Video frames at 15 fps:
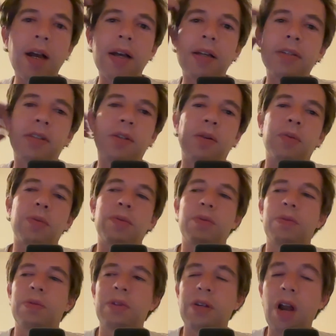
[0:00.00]

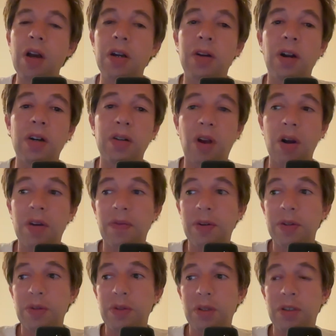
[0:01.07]
So the
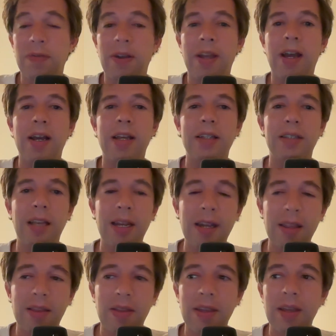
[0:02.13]
non-controversial use of AI is
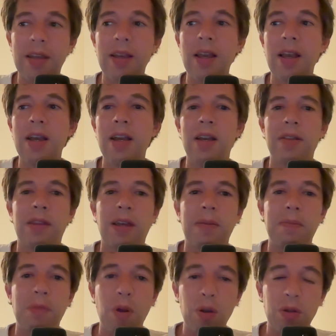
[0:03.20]
anything that
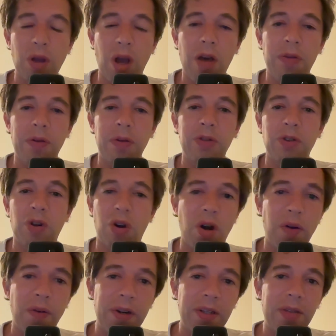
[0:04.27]
most authors
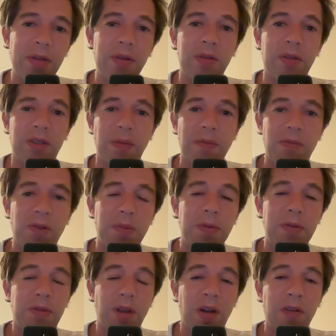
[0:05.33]
already use some form
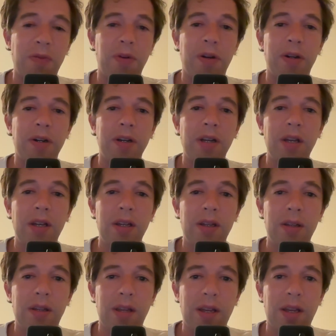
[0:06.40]
of software
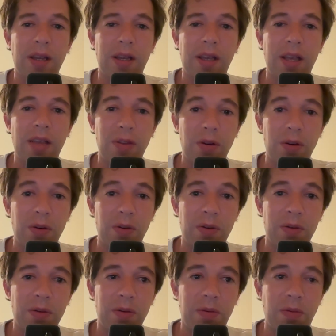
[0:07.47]
in their
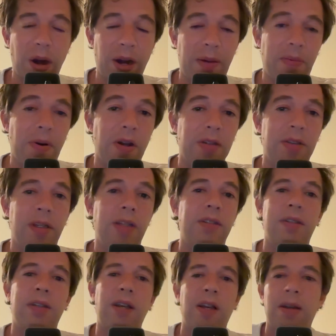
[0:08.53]
writing
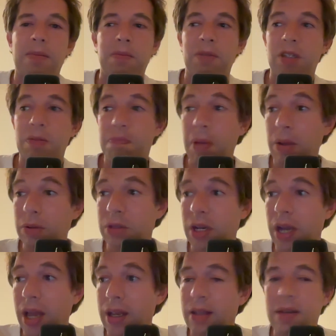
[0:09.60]
process. Spell
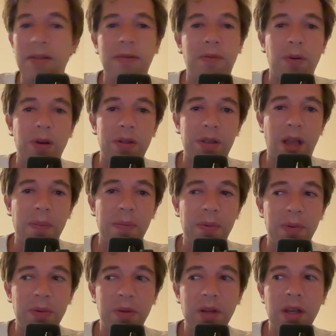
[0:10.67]
check, for example,